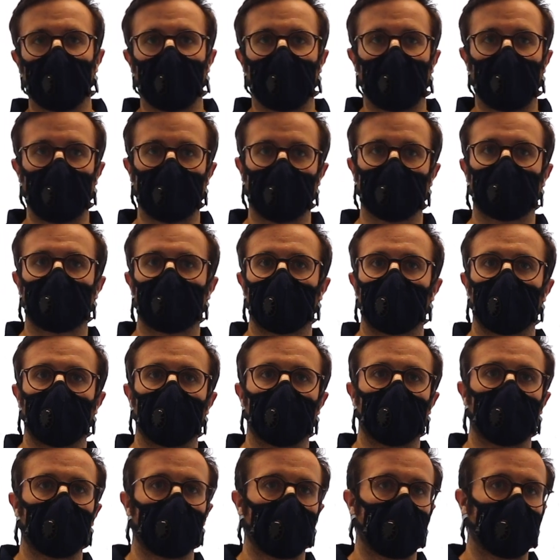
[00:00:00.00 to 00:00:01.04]
Amateur
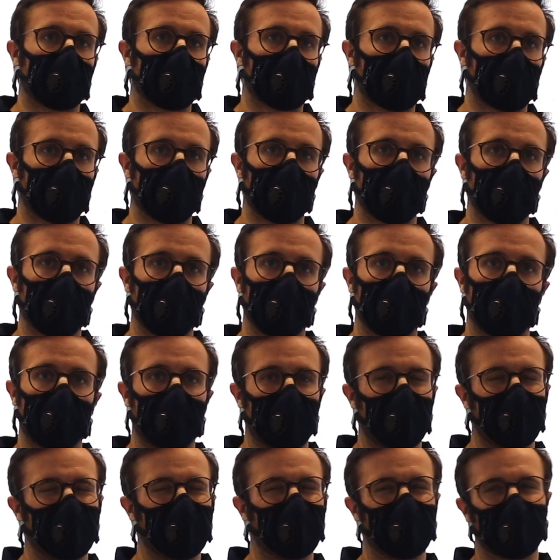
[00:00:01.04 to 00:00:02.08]
runners
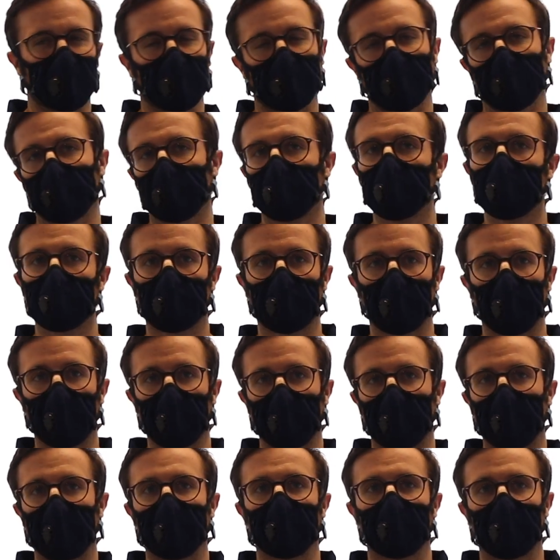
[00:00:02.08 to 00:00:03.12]

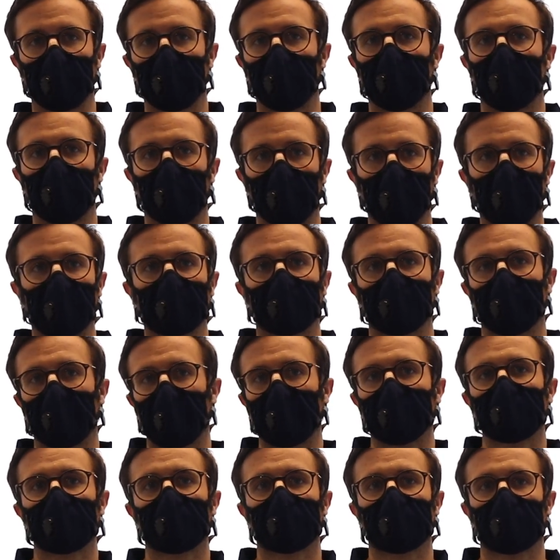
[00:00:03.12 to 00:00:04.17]
they don't know that
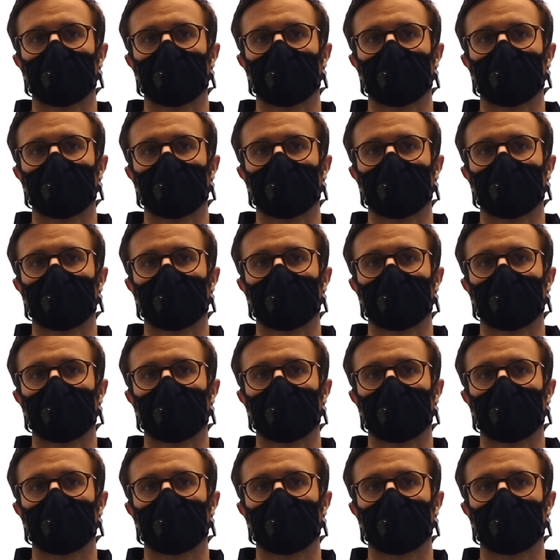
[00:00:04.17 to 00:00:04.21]
much,